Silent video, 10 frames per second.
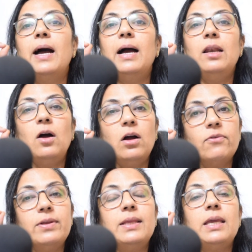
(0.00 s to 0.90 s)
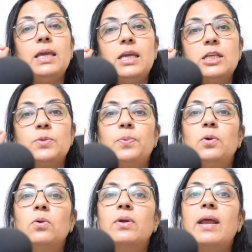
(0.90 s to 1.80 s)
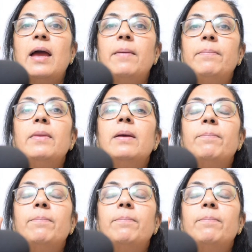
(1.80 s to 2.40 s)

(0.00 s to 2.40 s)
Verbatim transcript: along with each program,